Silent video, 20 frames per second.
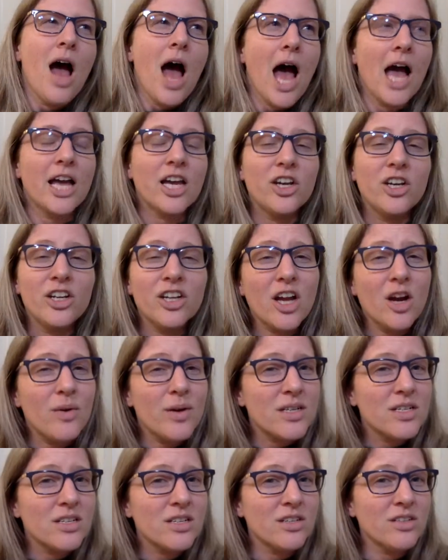I could
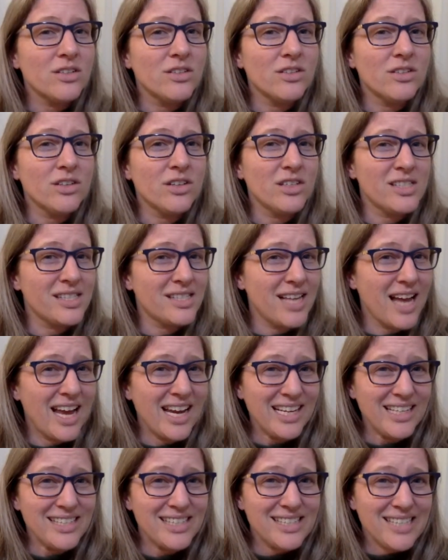go into
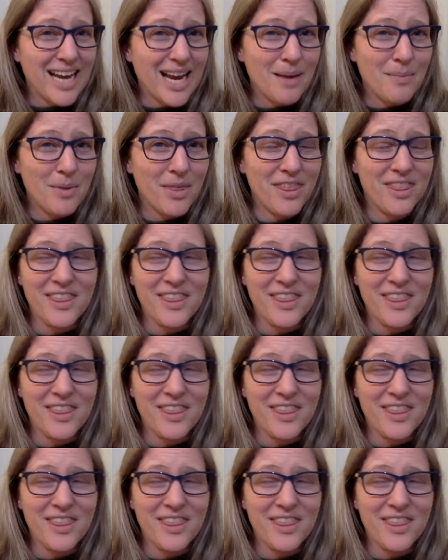neuroscience type